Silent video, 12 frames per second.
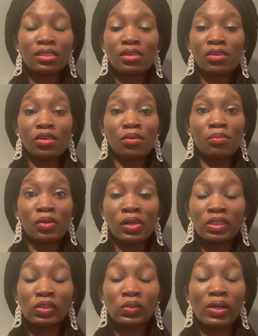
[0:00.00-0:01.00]

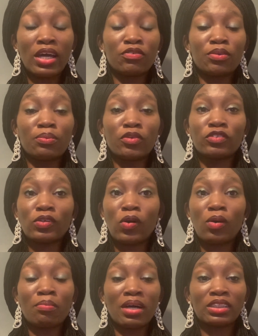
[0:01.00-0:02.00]
Almost. So I removed
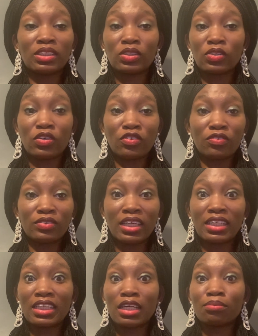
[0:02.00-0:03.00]
all my stuff,
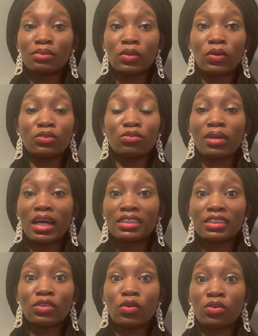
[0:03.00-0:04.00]
then kept on
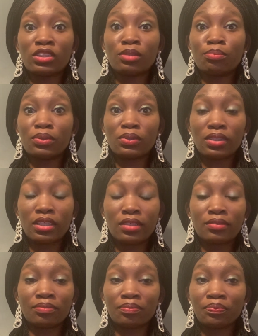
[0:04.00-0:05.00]
writing God's book.
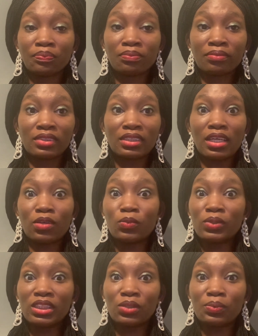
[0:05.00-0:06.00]
Like,
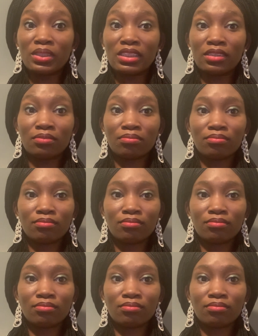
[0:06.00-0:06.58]
who is winning?